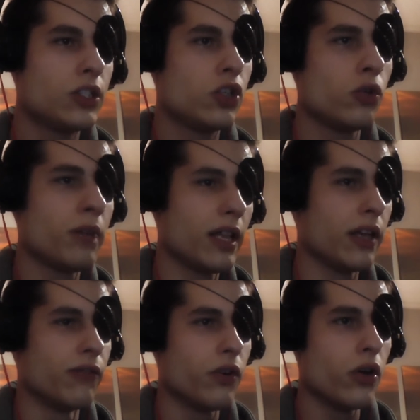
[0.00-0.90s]
Two
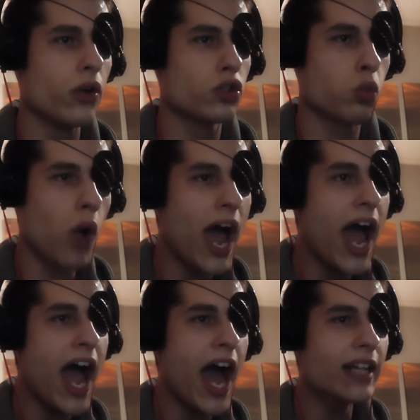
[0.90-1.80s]
million views,
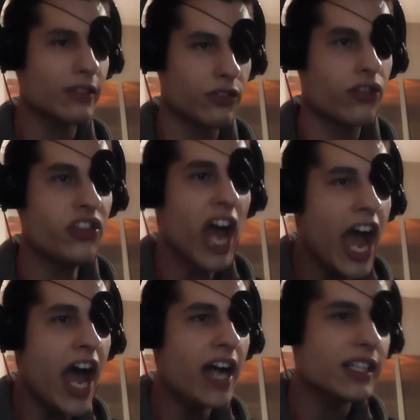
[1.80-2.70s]
what?
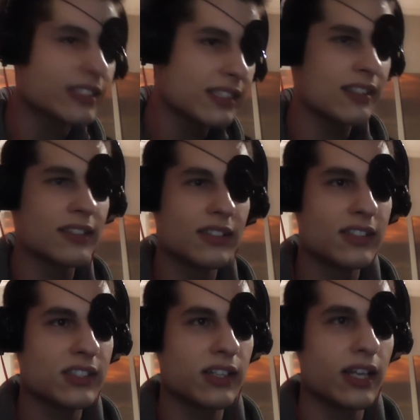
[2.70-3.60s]
Thanks!
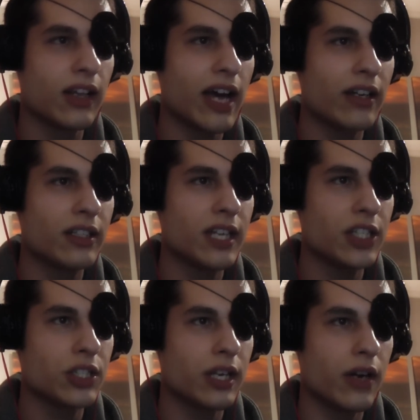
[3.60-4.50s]
There's a little
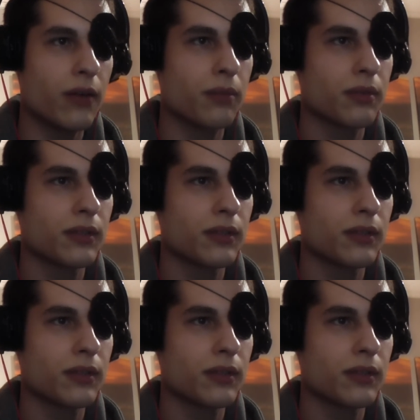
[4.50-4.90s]
annotation here.